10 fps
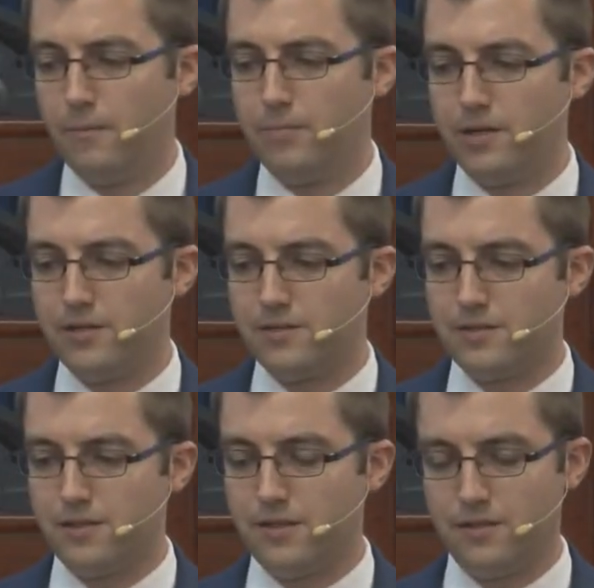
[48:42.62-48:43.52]
but
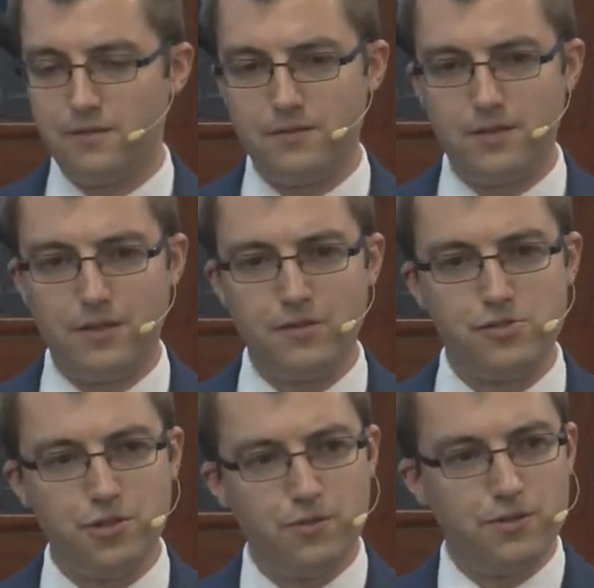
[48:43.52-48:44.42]
uh, our
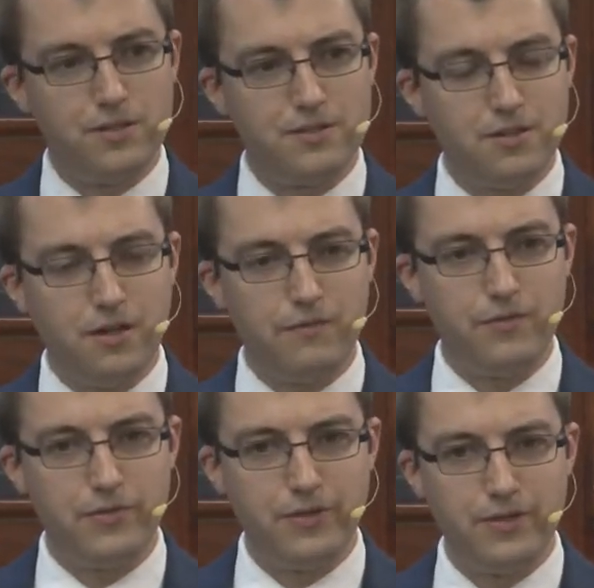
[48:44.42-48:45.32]
children, it's
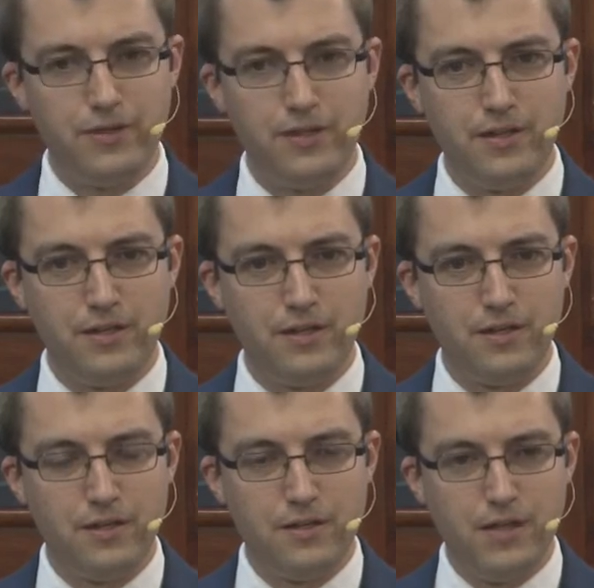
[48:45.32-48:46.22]
often that they
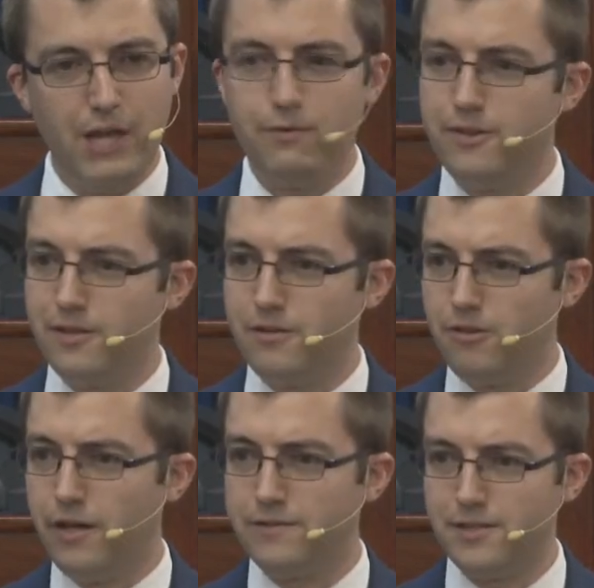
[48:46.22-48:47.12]
everything in
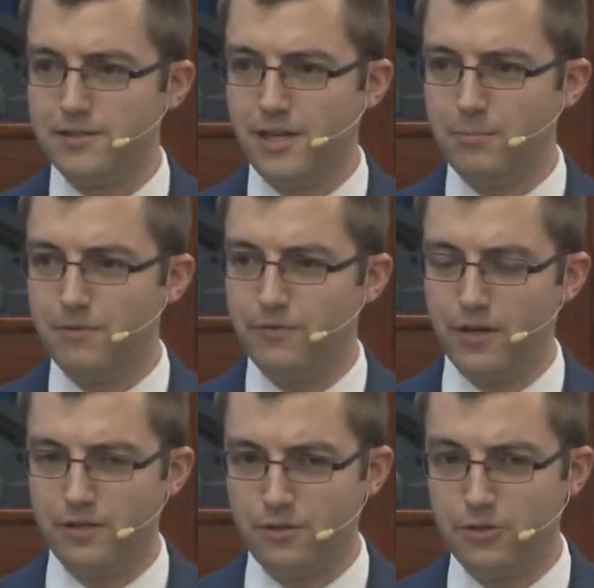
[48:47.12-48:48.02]
our lives gets
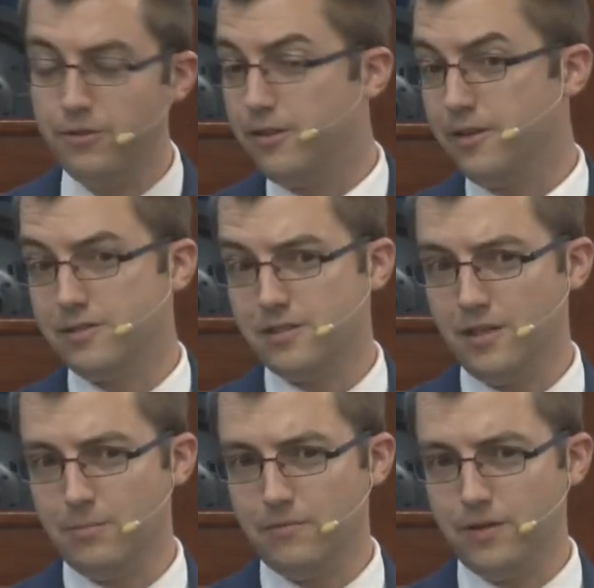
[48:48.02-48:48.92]
amplified. Our good things get
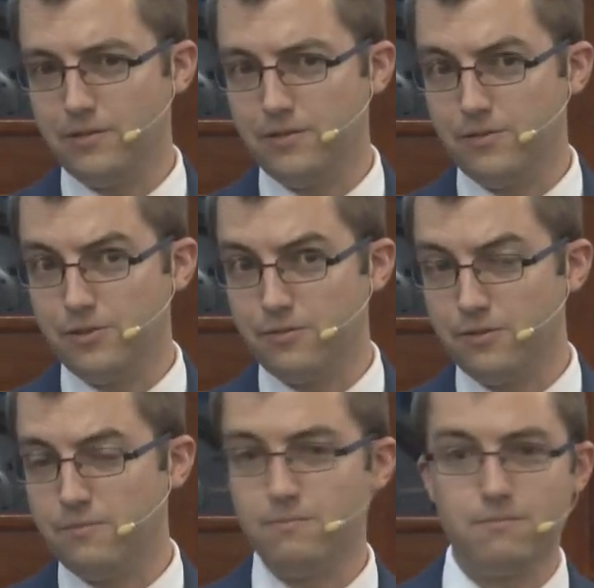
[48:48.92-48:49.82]
amplified in our
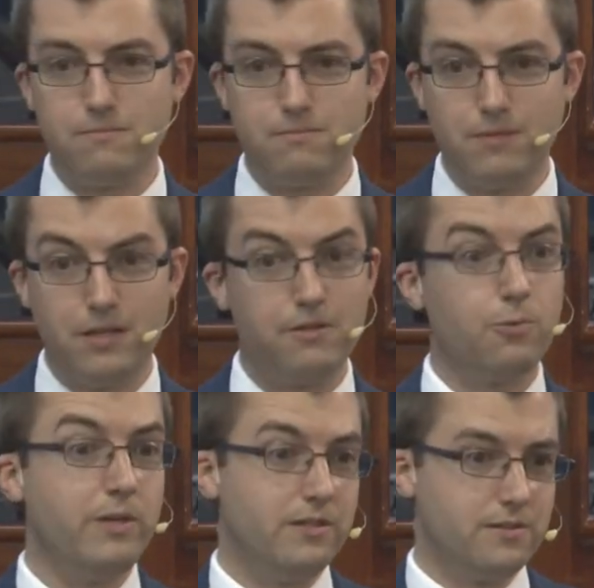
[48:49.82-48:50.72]
children and
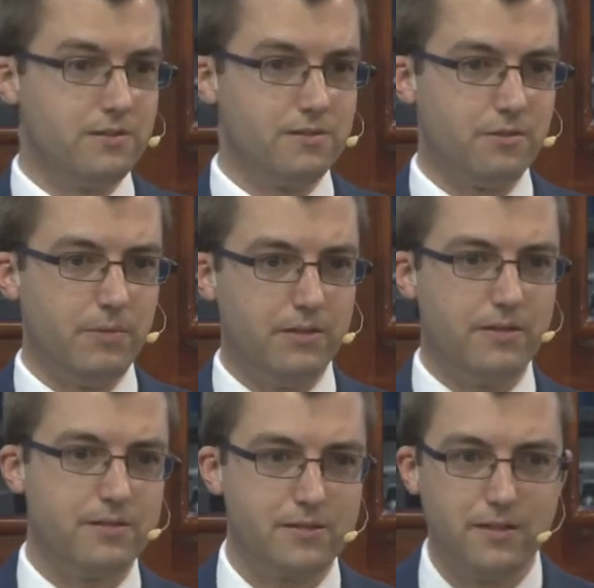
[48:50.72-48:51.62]
our weaknesses, our
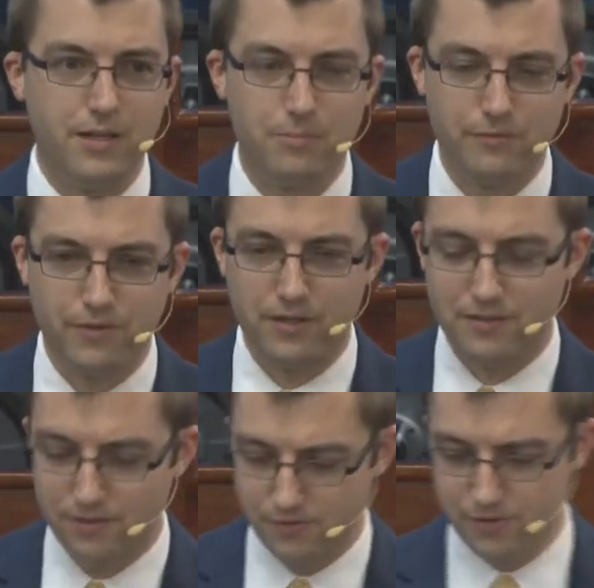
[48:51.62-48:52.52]
bad things get
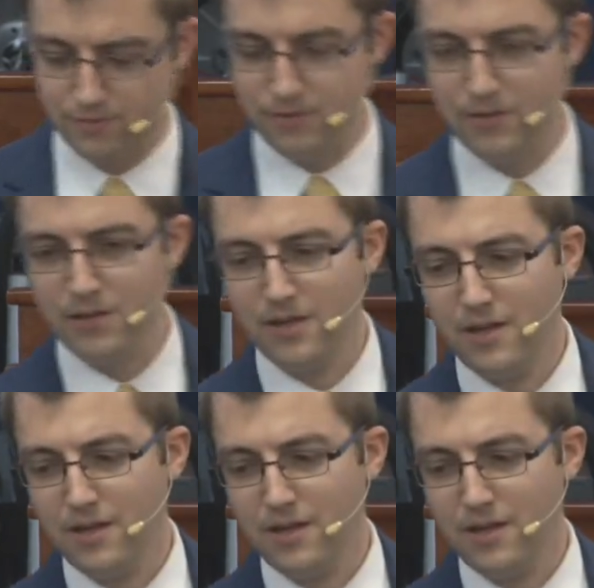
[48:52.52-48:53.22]
amplified in our children.